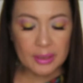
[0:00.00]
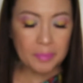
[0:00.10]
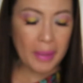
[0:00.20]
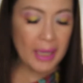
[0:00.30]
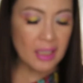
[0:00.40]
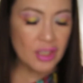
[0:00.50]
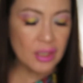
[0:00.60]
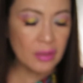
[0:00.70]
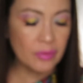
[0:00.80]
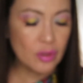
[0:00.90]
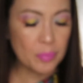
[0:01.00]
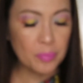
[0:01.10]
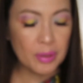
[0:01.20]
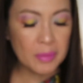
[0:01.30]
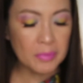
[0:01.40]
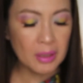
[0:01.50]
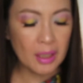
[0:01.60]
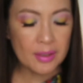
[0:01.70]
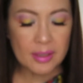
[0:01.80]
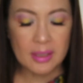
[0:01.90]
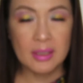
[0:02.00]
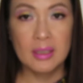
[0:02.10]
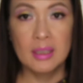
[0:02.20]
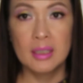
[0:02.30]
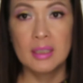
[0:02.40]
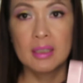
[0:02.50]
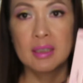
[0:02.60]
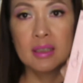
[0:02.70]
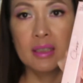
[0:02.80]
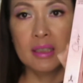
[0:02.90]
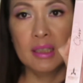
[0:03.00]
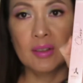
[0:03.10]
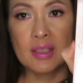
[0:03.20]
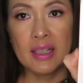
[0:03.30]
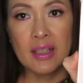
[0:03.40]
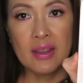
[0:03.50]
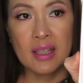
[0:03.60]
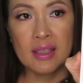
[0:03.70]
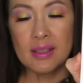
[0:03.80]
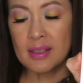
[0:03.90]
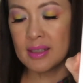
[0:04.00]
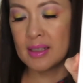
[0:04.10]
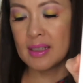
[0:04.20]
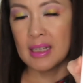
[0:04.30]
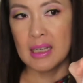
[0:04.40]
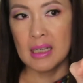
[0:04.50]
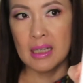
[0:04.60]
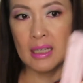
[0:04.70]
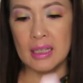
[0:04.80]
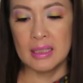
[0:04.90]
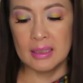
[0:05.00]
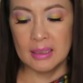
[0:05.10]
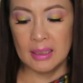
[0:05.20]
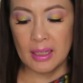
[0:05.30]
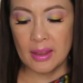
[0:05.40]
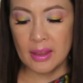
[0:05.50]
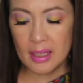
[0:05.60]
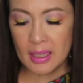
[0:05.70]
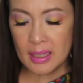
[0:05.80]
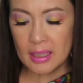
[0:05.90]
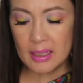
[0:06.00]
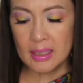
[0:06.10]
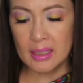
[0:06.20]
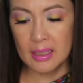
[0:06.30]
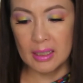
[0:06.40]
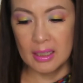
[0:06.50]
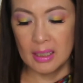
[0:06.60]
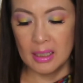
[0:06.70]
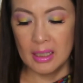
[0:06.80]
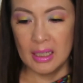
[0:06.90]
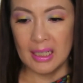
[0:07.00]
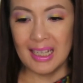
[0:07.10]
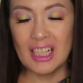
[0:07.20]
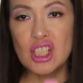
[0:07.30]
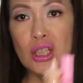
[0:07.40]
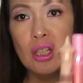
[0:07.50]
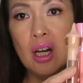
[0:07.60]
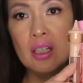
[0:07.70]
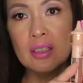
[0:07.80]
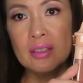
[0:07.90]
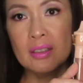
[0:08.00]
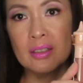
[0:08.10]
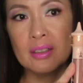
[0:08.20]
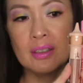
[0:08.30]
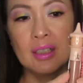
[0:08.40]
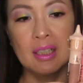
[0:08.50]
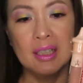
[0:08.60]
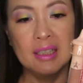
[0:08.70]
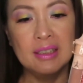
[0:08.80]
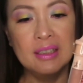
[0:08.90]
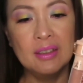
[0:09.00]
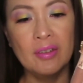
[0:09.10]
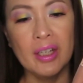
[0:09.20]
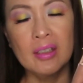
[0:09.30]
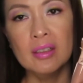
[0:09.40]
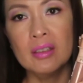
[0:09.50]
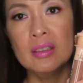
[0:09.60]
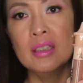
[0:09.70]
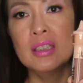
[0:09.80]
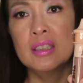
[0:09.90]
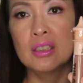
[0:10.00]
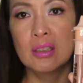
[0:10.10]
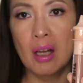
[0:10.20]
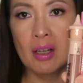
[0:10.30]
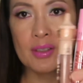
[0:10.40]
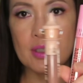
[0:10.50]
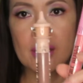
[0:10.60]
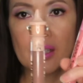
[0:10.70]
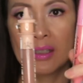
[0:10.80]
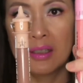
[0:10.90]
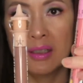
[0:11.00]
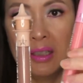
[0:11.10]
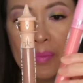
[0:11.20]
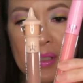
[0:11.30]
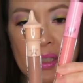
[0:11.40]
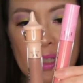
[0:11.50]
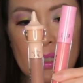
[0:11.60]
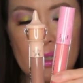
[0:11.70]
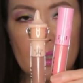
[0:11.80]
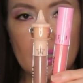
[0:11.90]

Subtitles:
the packaging of the Supreme Gloss. Looks like this. And I think it's longer than the regular gloss lipstick.